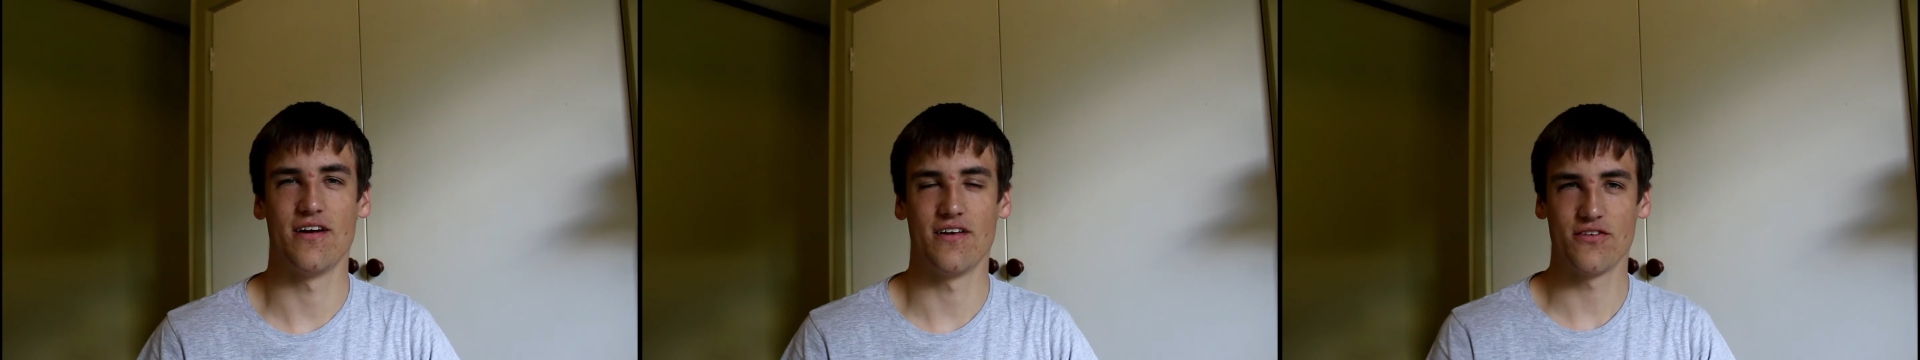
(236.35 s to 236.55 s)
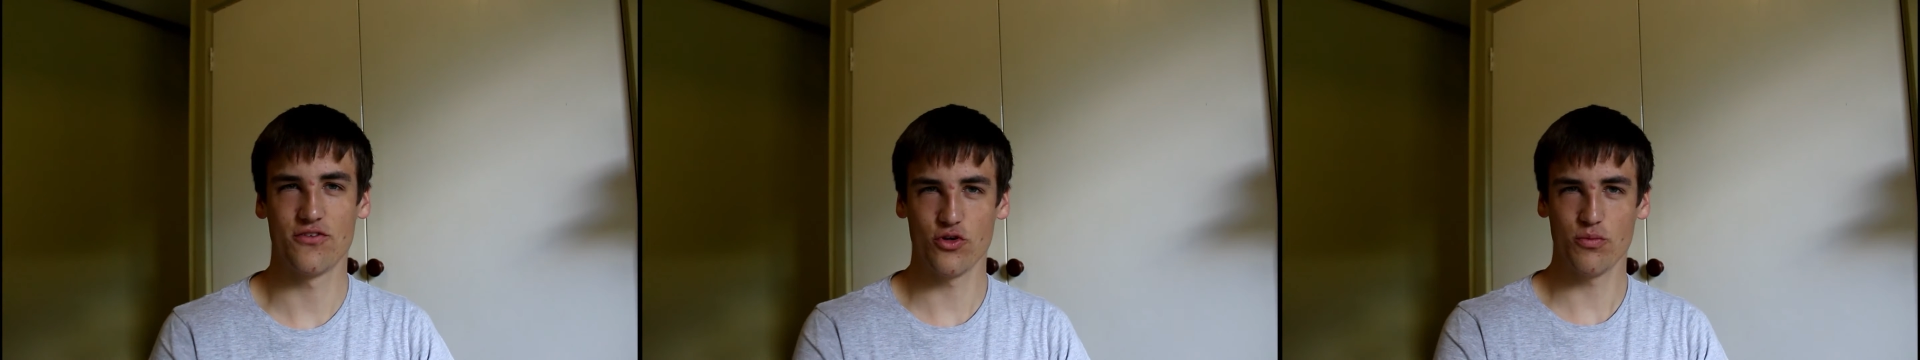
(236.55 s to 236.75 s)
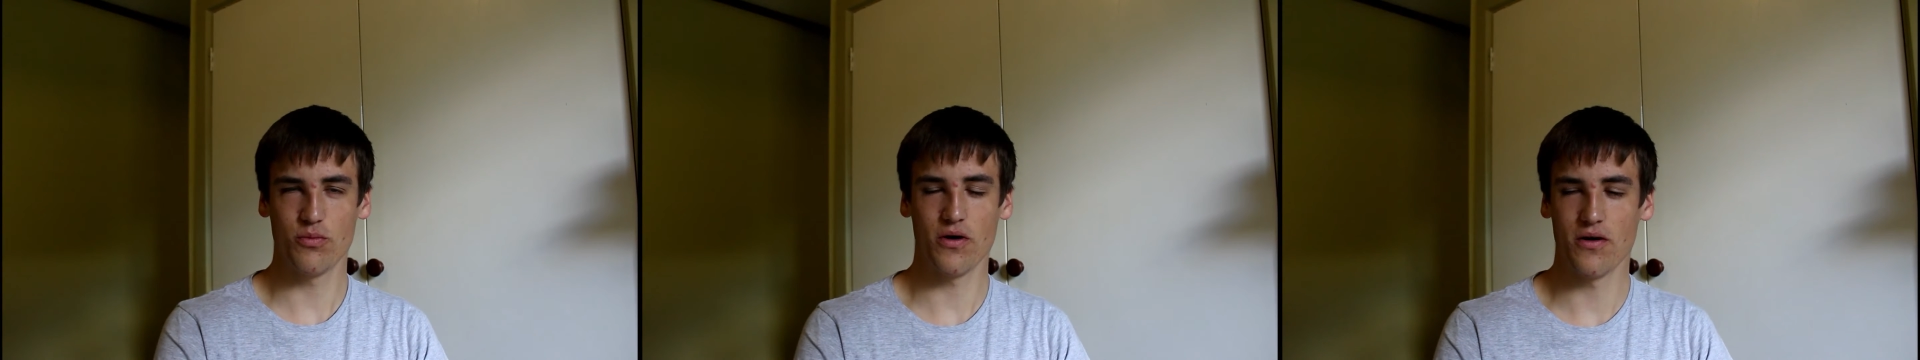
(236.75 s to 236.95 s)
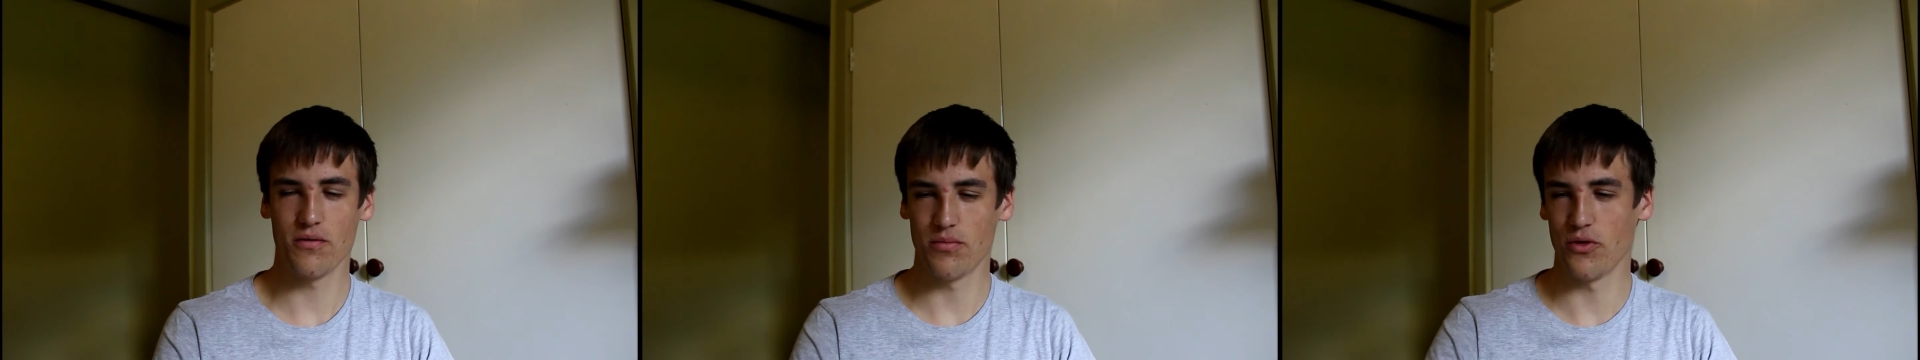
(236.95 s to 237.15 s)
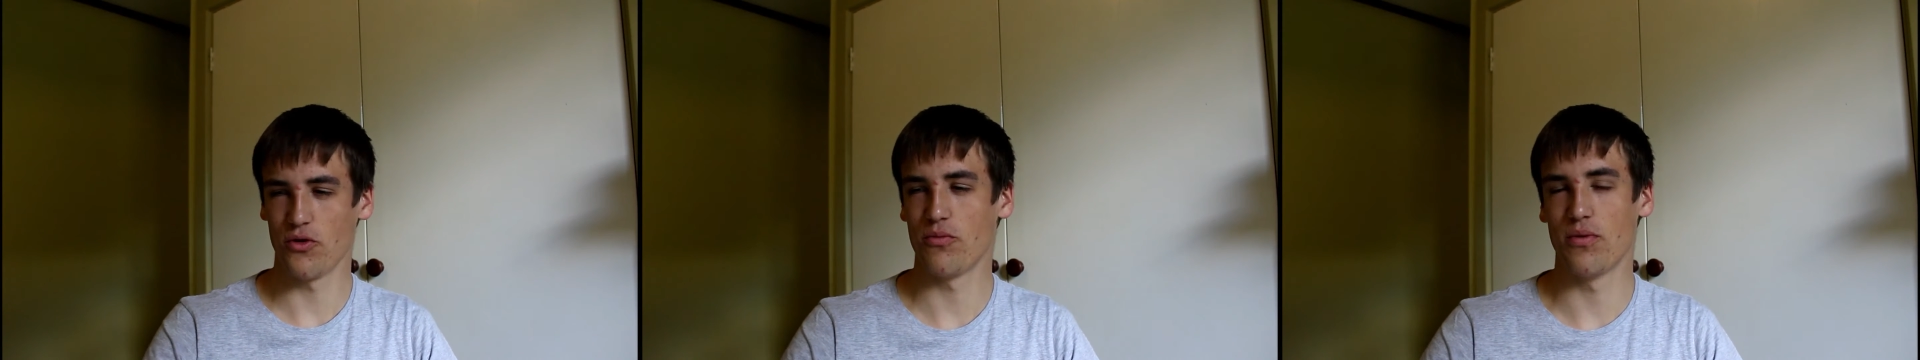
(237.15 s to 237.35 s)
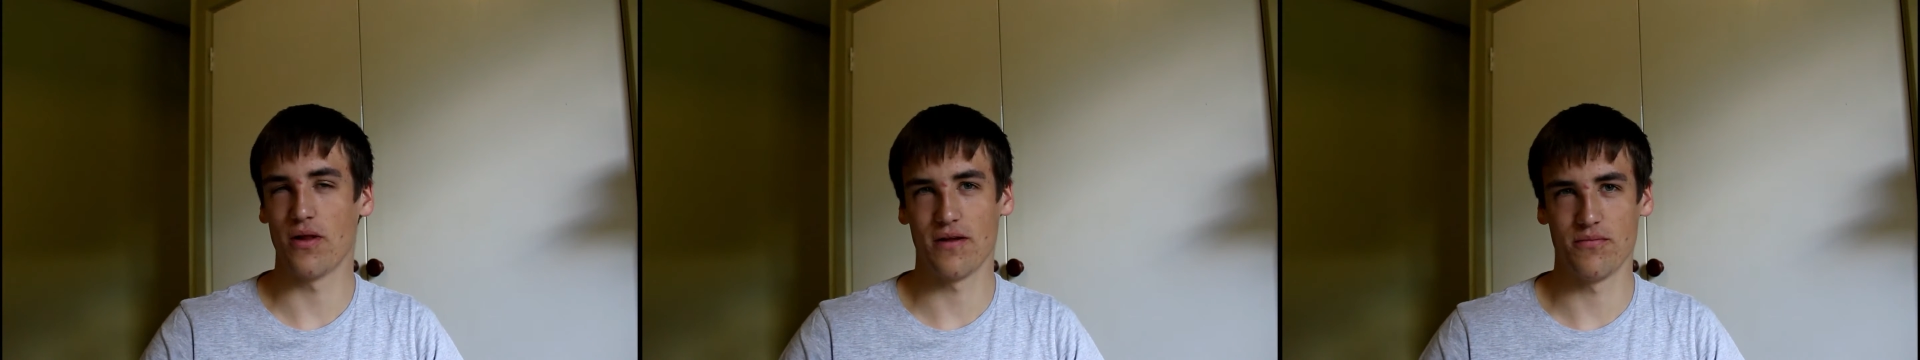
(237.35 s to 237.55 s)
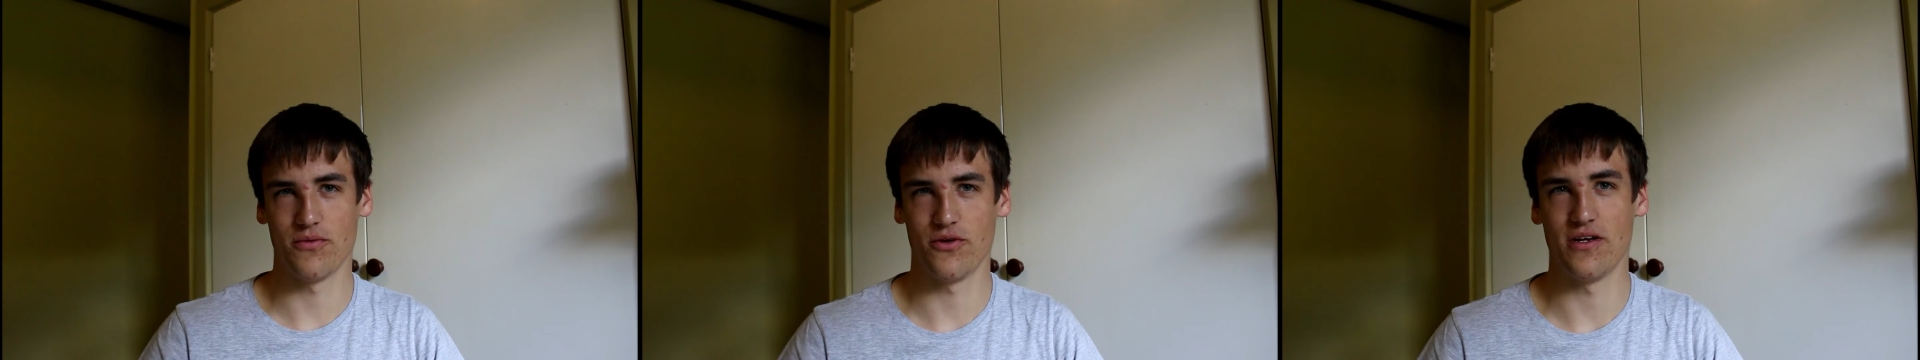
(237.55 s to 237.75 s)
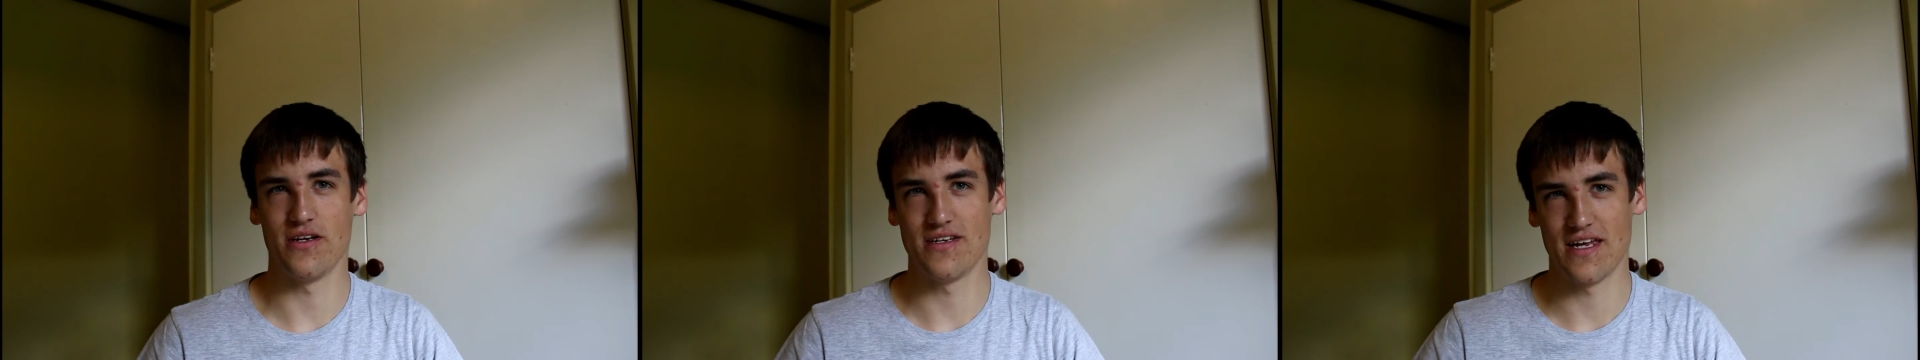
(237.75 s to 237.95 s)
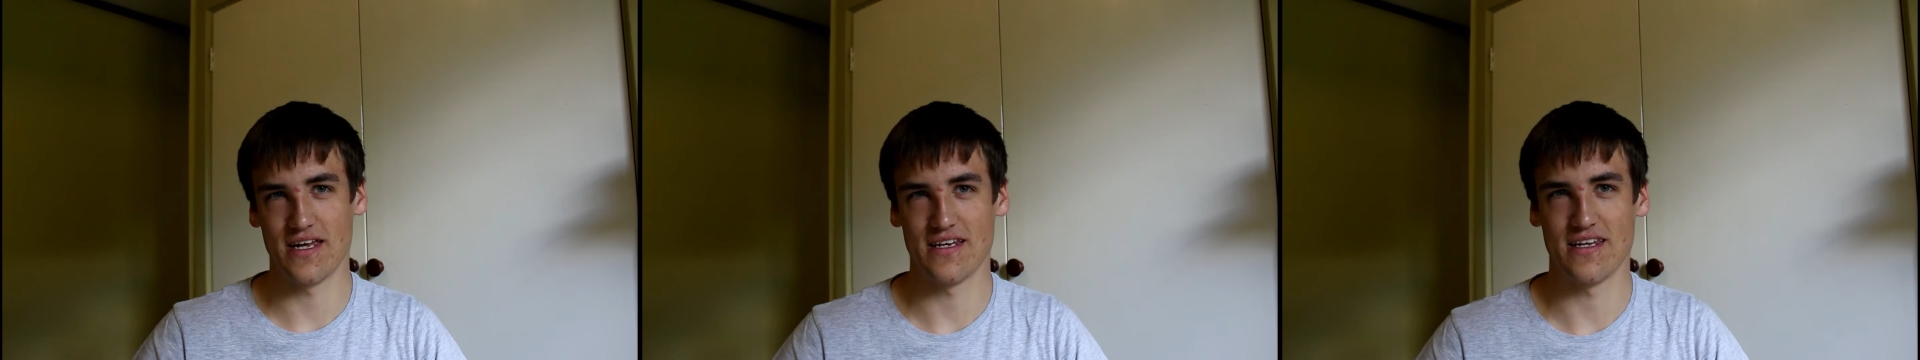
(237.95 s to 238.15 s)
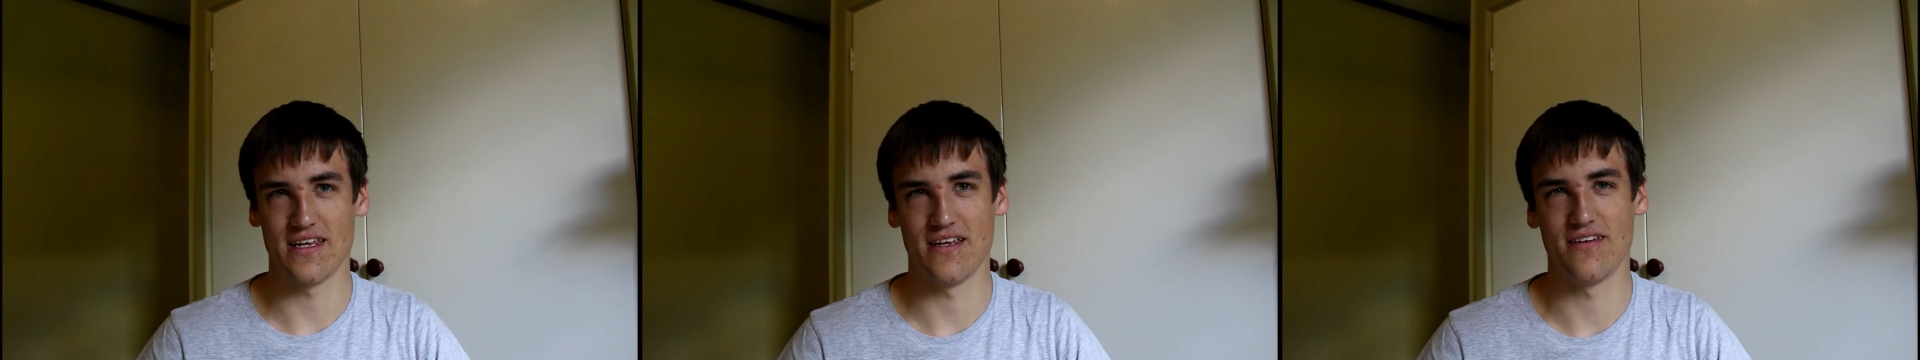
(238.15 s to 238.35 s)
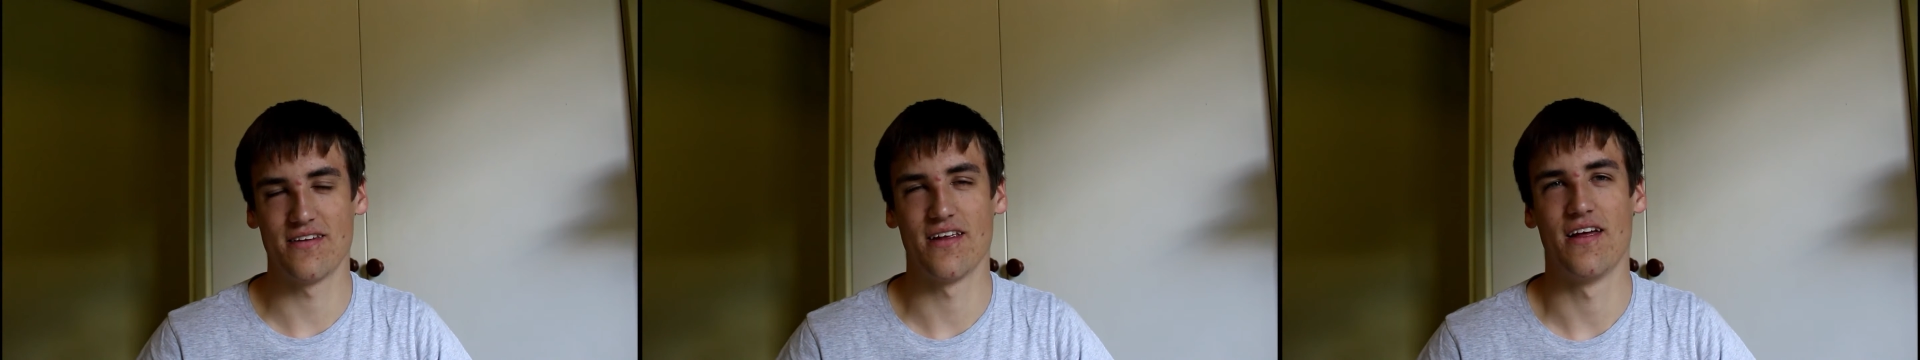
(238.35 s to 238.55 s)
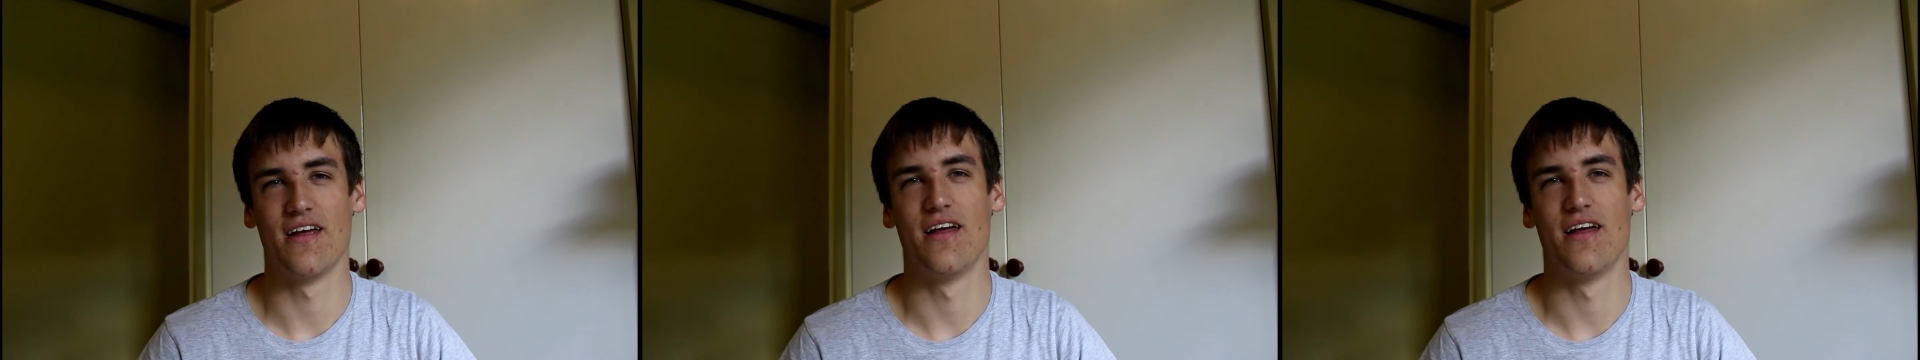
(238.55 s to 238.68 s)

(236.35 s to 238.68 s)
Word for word: A super blue blood moon in 10 years.